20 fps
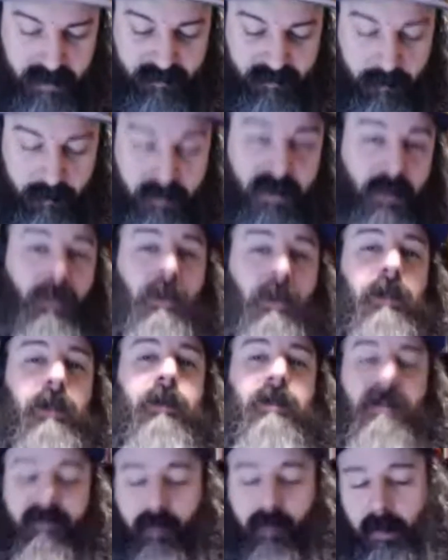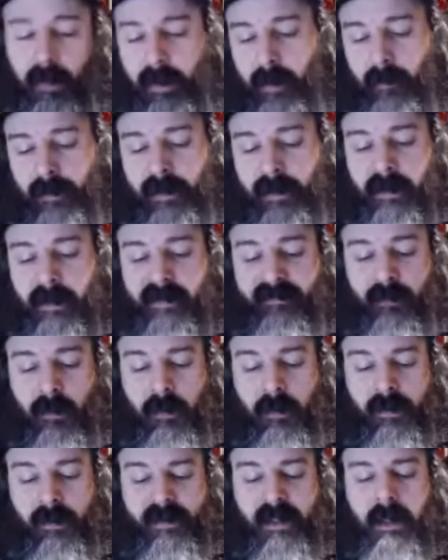from 2 years of working with these
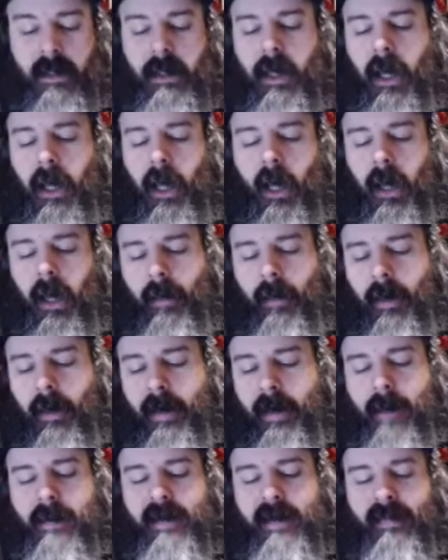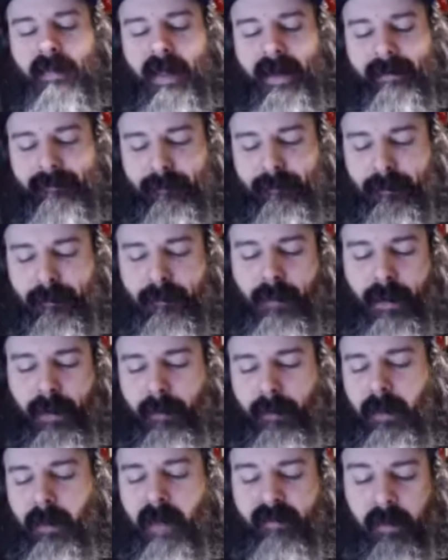fools. And I mean that in a
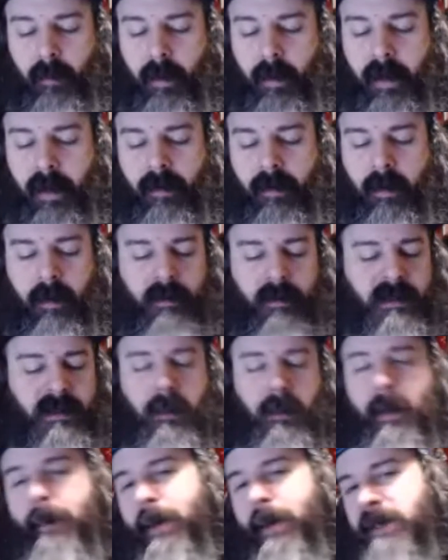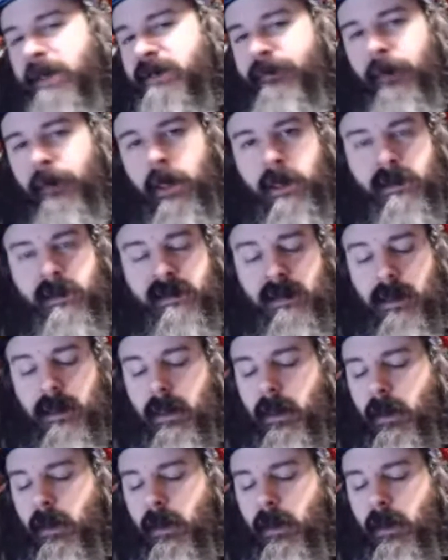loving way. They're 2 of my best friends.